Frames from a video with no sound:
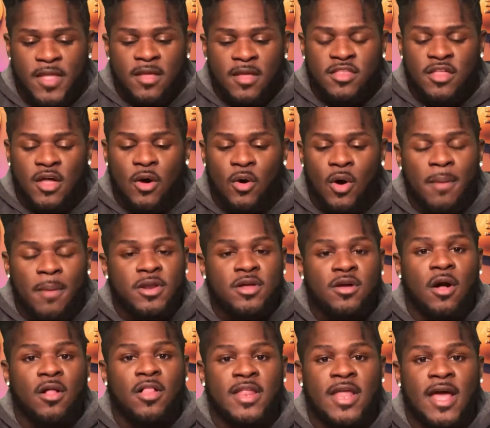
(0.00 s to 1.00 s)
So I'm going to
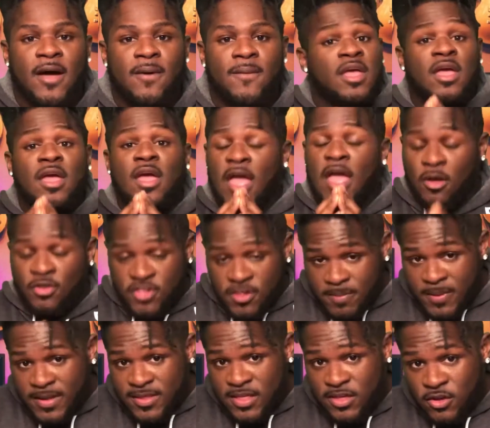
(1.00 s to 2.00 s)
call it out.
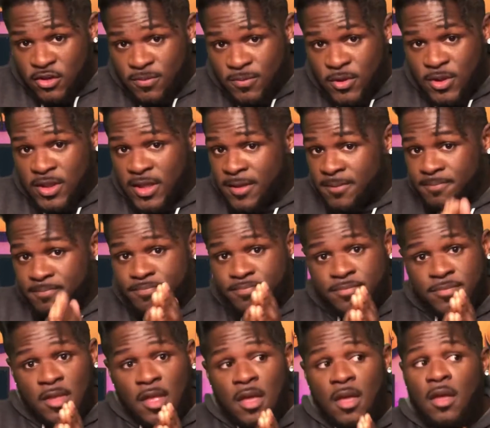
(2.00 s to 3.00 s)
LGBTQ community,
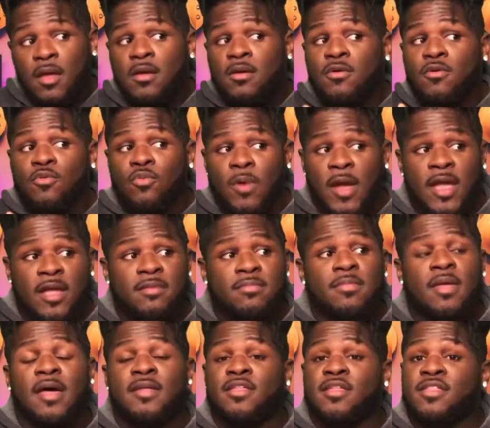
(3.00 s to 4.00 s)
great
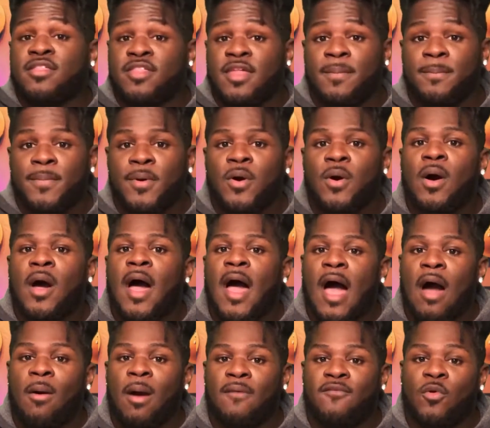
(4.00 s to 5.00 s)
as a symbol.
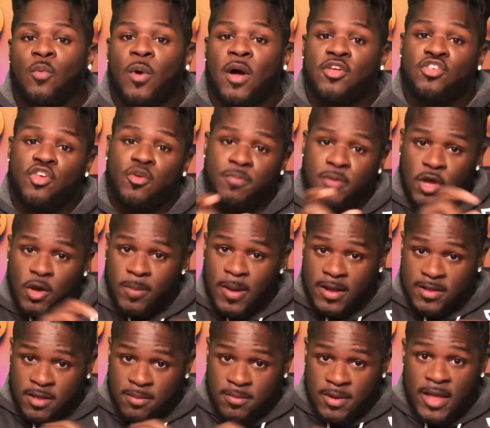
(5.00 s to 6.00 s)
However, once you peel
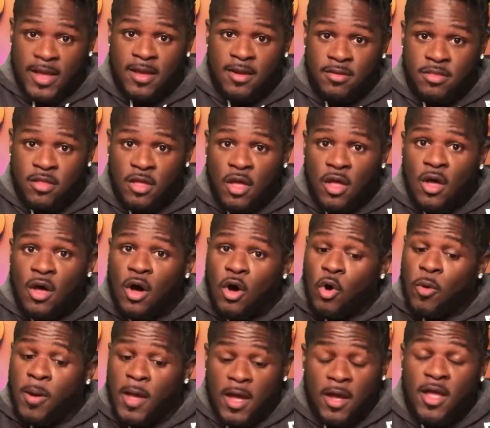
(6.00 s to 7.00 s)
back them layers,
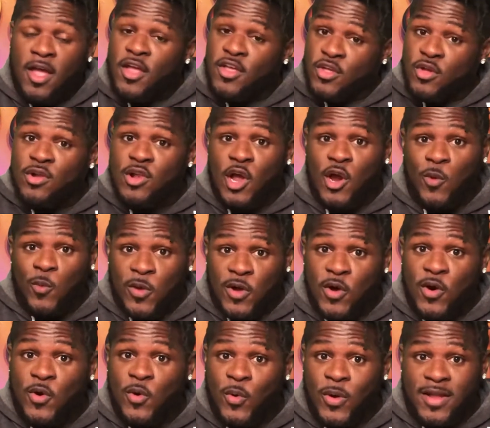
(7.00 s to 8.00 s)
you learn
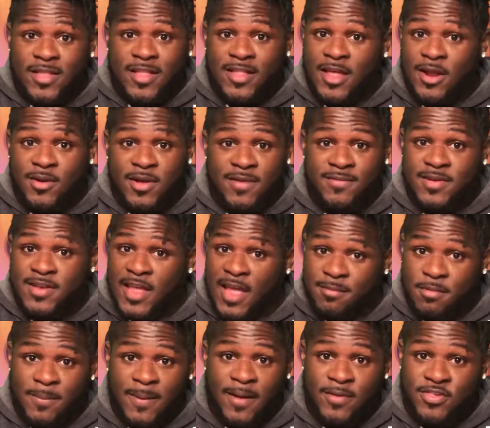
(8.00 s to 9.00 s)
real quick that they don't give a
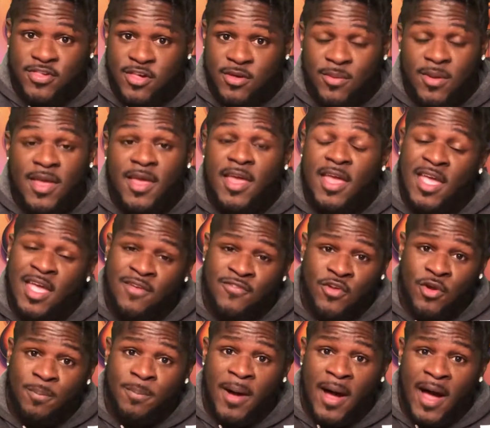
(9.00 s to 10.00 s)
damn about you if
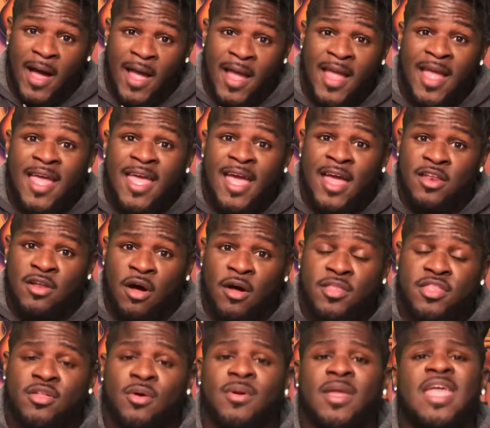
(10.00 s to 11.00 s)
you're bi. And
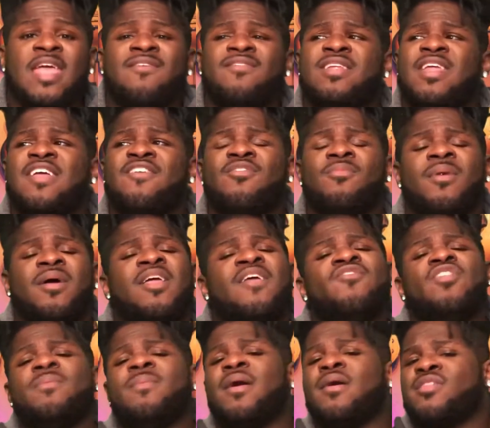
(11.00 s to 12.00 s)
also,
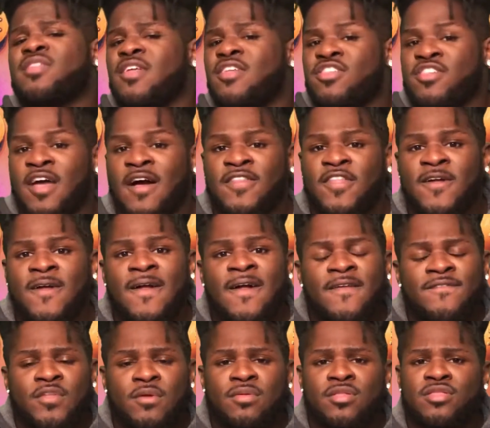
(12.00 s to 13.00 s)
even amongst each other,
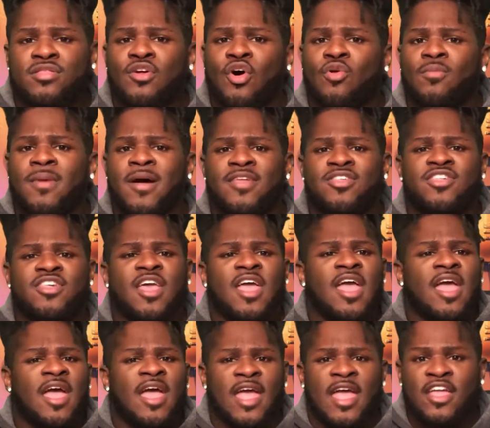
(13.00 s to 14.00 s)
there's so much
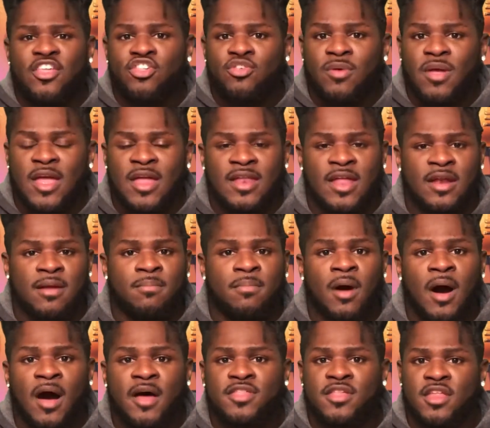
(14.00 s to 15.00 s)
hatred and
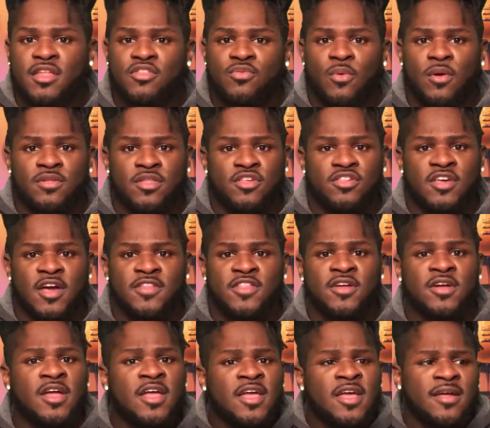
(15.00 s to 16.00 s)
animosity towards each
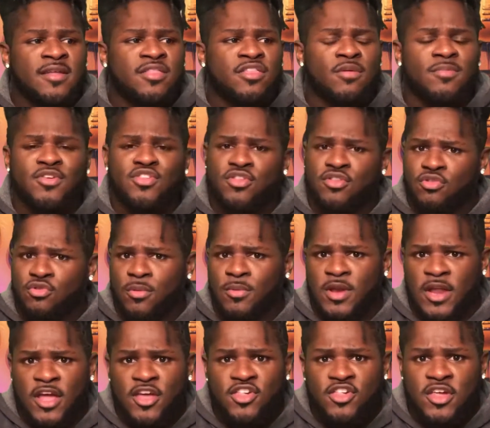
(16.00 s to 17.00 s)
other and so much
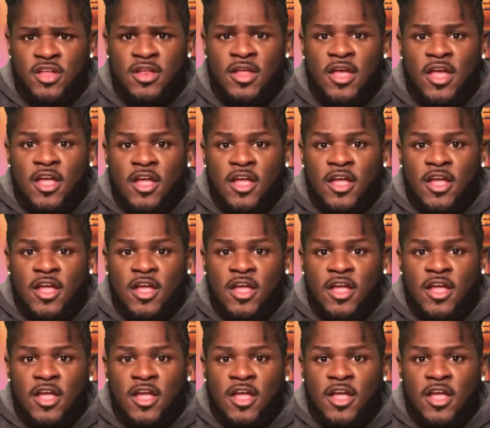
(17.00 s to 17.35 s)
discrimination.